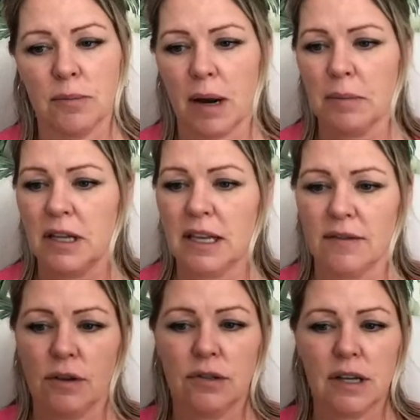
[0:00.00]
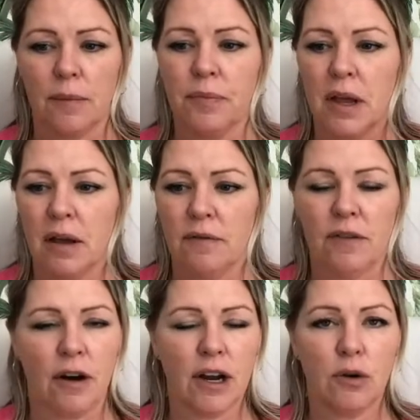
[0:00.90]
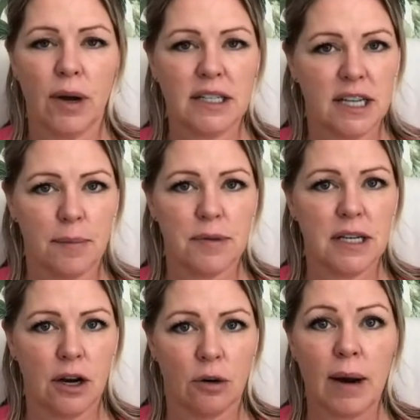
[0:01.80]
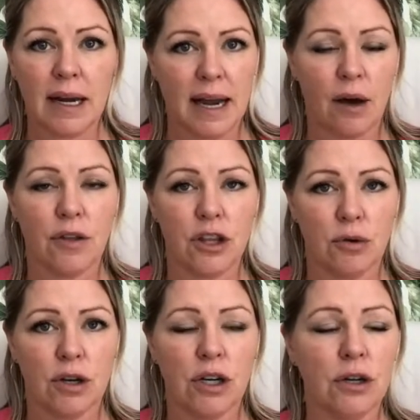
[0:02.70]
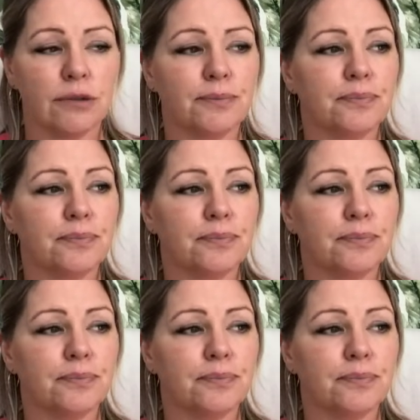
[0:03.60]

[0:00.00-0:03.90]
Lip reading: but I'm going to give you some very quick tips here right now that you can do.